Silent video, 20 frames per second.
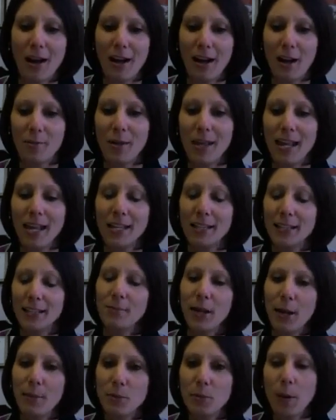Um,
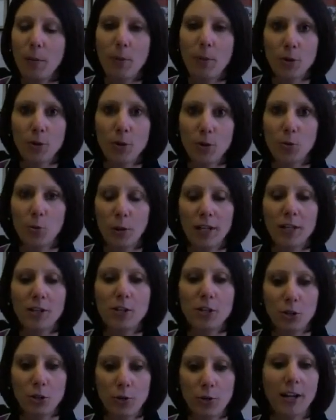sometimes people are just really
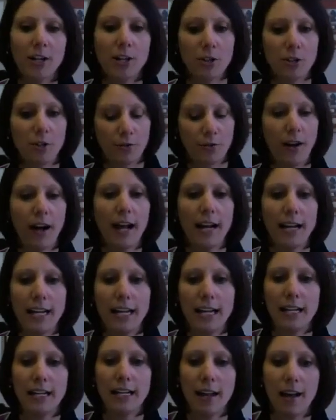stretched to
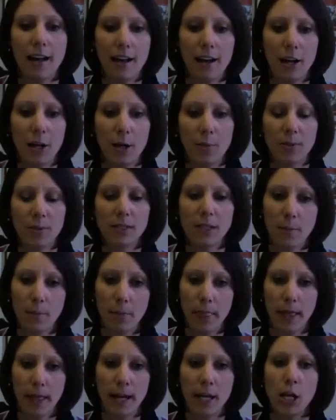finding um,
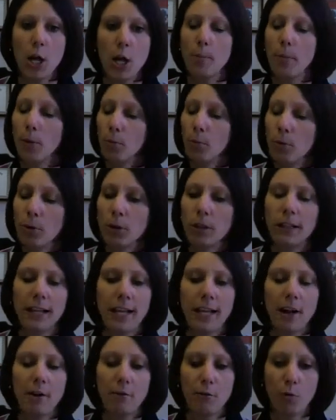something, but
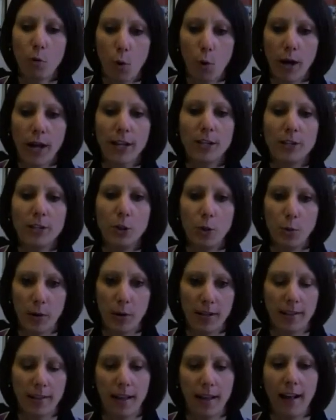really avoid
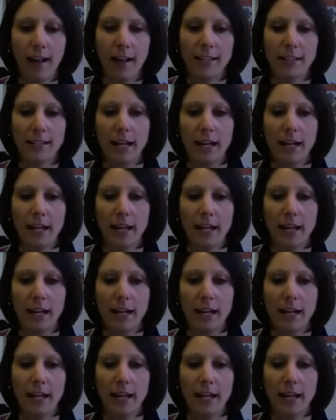doing that.